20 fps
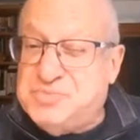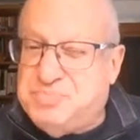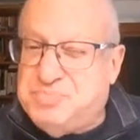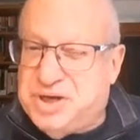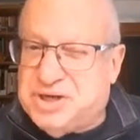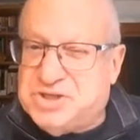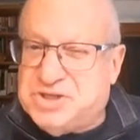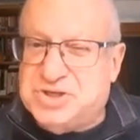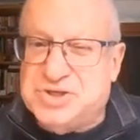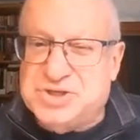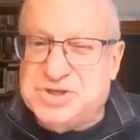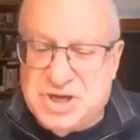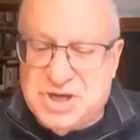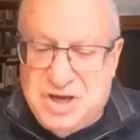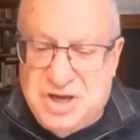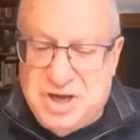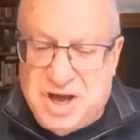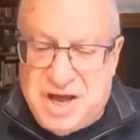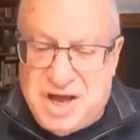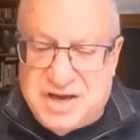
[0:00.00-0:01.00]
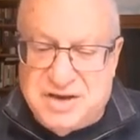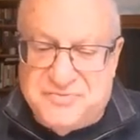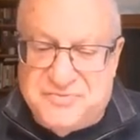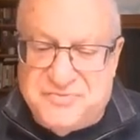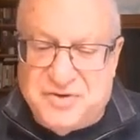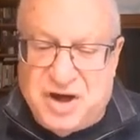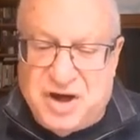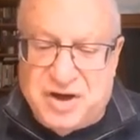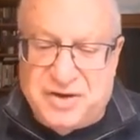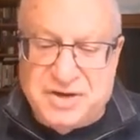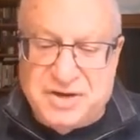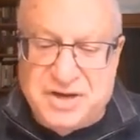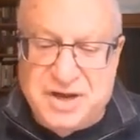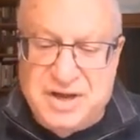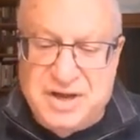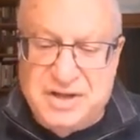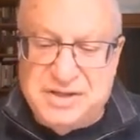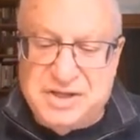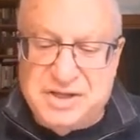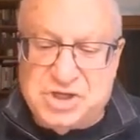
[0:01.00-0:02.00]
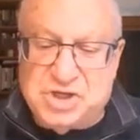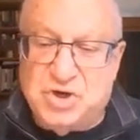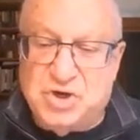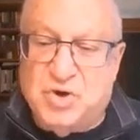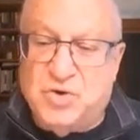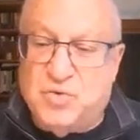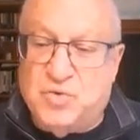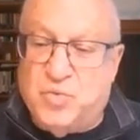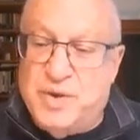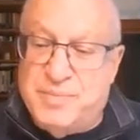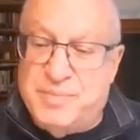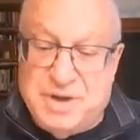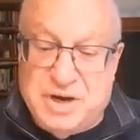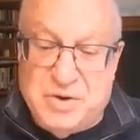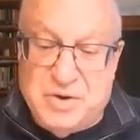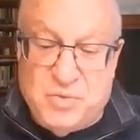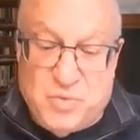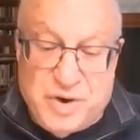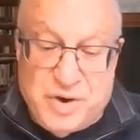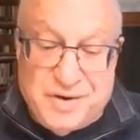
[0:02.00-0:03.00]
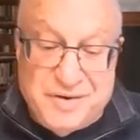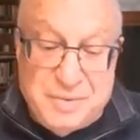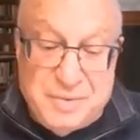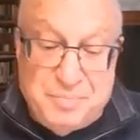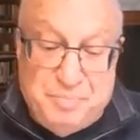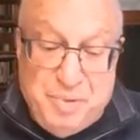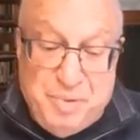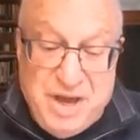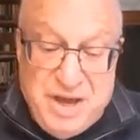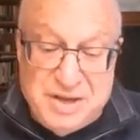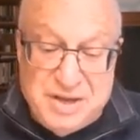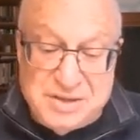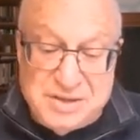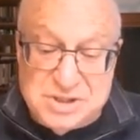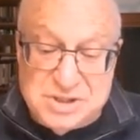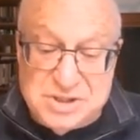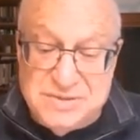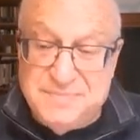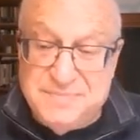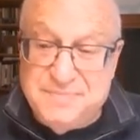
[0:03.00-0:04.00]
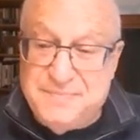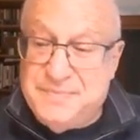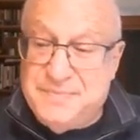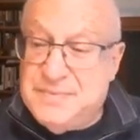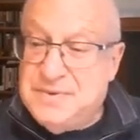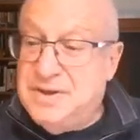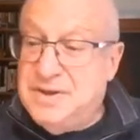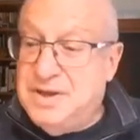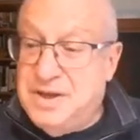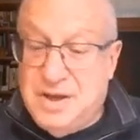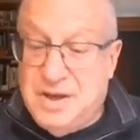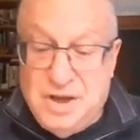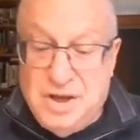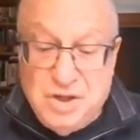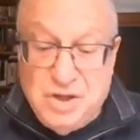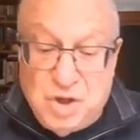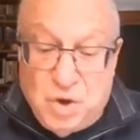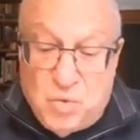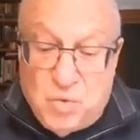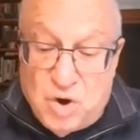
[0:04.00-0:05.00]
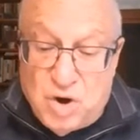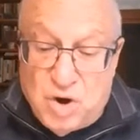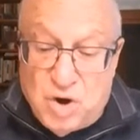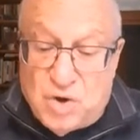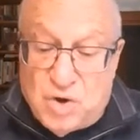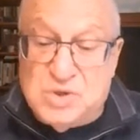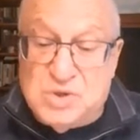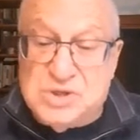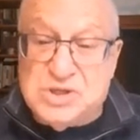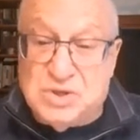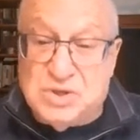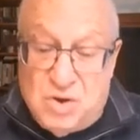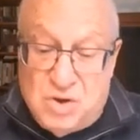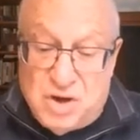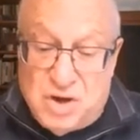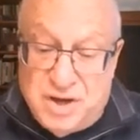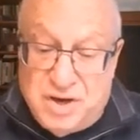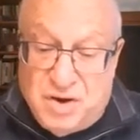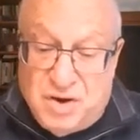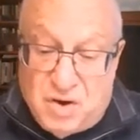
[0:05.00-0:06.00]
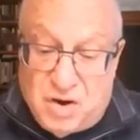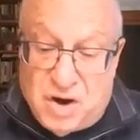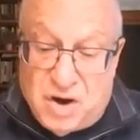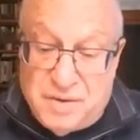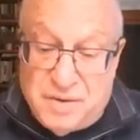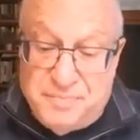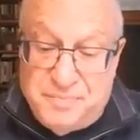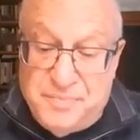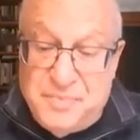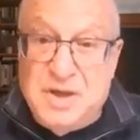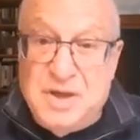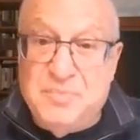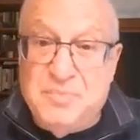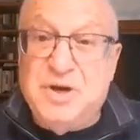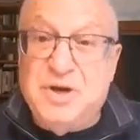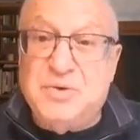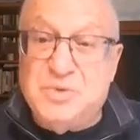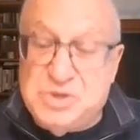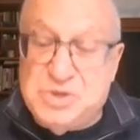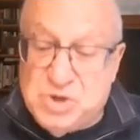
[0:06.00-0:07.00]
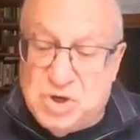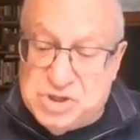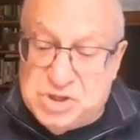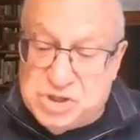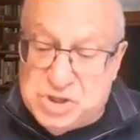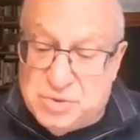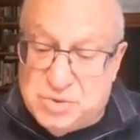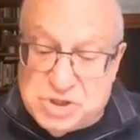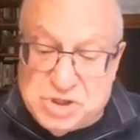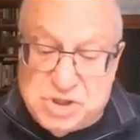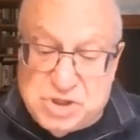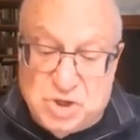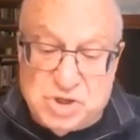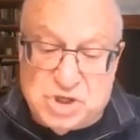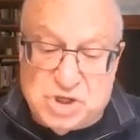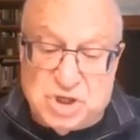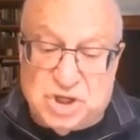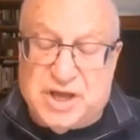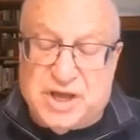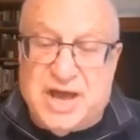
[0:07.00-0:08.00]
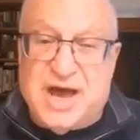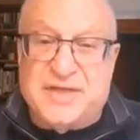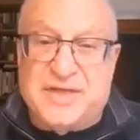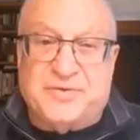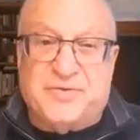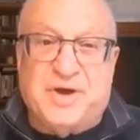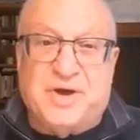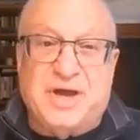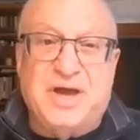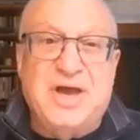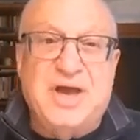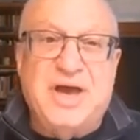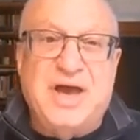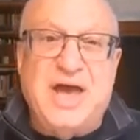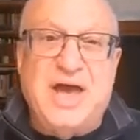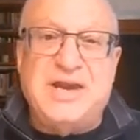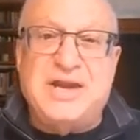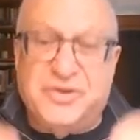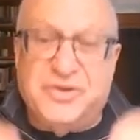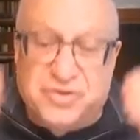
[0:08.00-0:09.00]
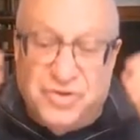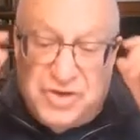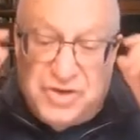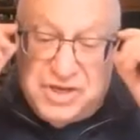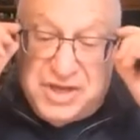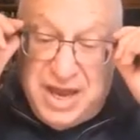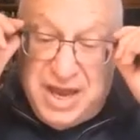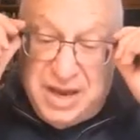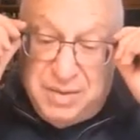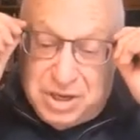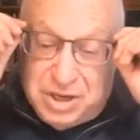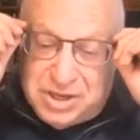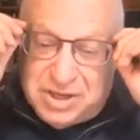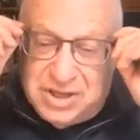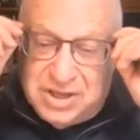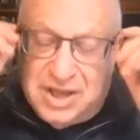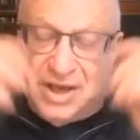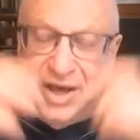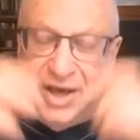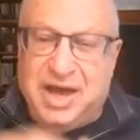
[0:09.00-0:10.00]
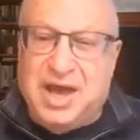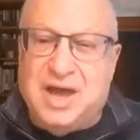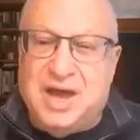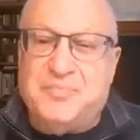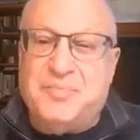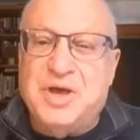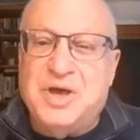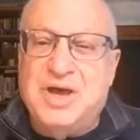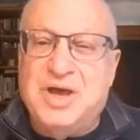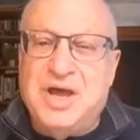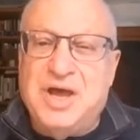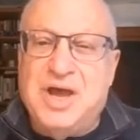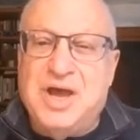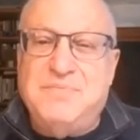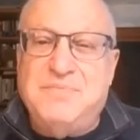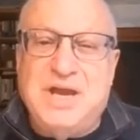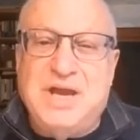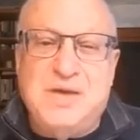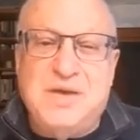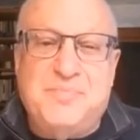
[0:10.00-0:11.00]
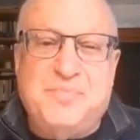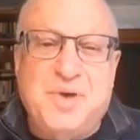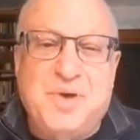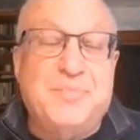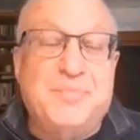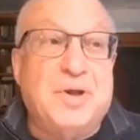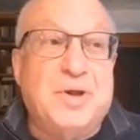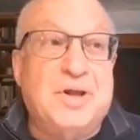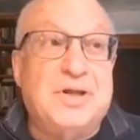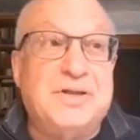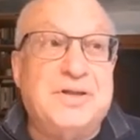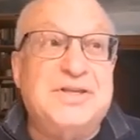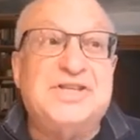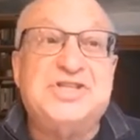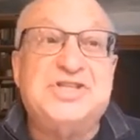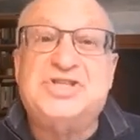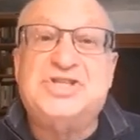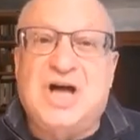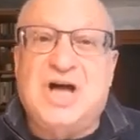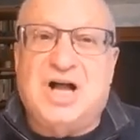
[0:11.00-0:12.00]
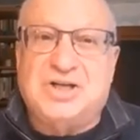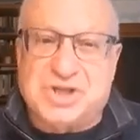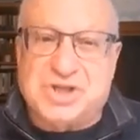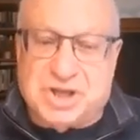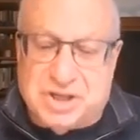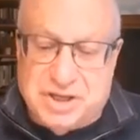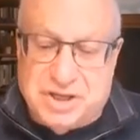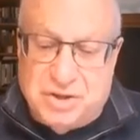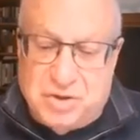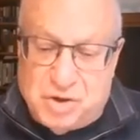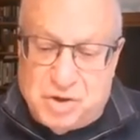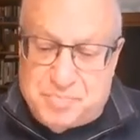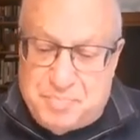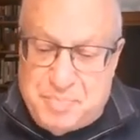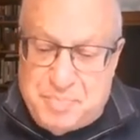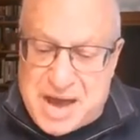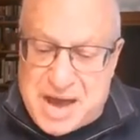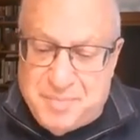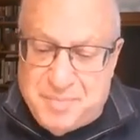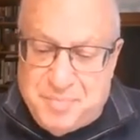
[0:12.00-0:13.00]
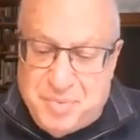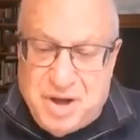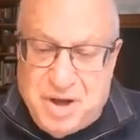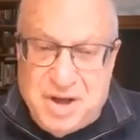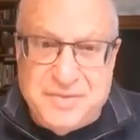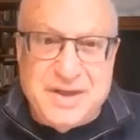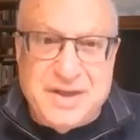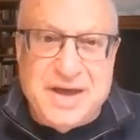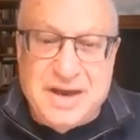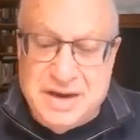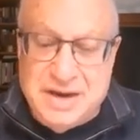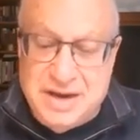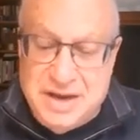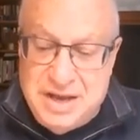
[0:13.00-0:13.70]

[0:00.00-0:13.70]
pictures I could find that showed women wearing pants. The work was long and hard, but it was also a social gathering and entertainment in the camp. And many people nostalgically look back upon that.